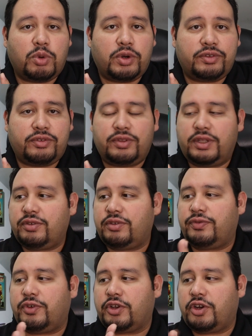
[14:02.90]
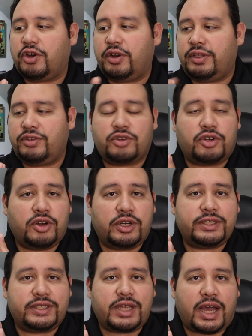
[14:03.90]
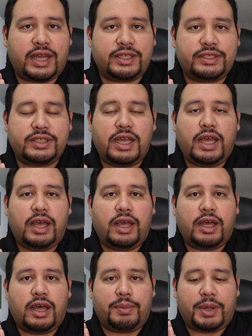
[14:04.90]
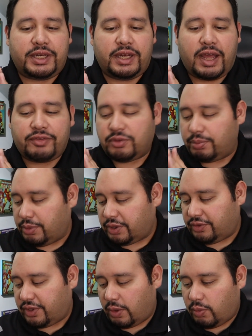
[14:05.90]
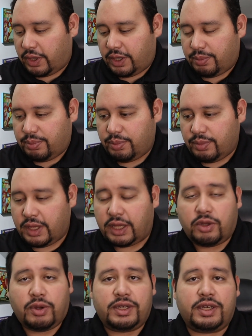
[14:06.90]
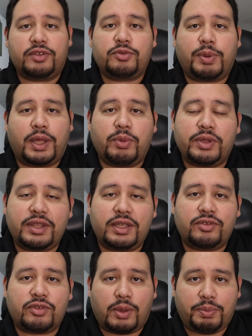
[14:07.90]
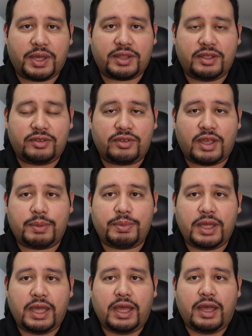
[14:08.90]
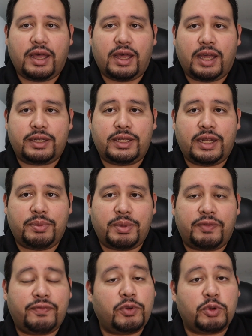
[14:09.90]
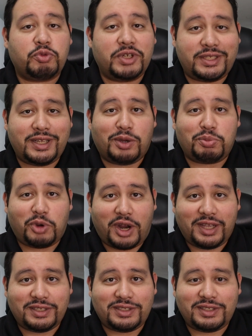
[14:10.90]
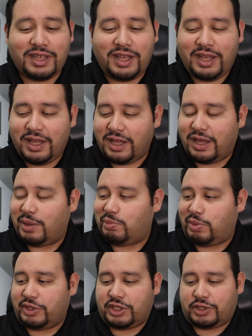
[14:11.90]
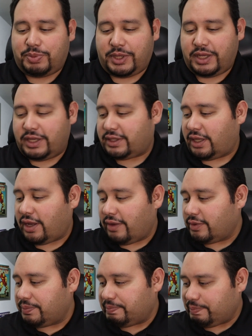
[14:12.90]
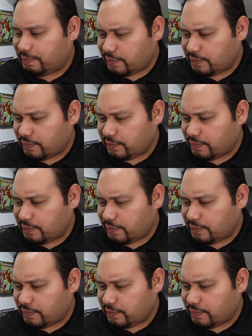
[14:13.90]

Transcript: boards. These are current size. I did have some books that I wanted to go ahead and display with these, so I picked these up. Did them at full retail price just because I love them